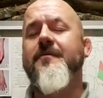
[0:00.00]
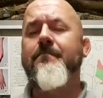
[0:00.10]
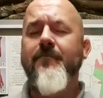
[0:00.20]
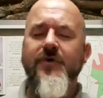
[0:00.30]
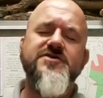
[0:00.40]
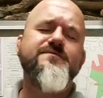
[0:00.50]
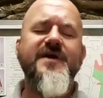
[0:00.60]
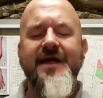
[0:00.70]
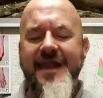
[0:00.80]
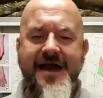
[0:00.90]
it must
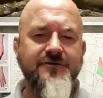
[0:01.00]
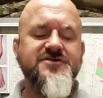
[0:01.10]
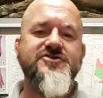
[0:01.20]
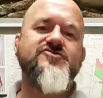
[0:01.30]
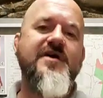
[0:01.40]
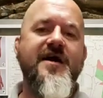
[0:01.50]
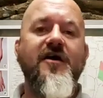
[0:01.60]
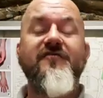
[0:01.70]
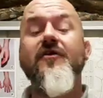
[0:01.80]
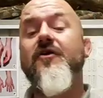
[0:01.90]
be allowed to dry
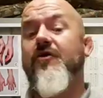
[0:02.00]
off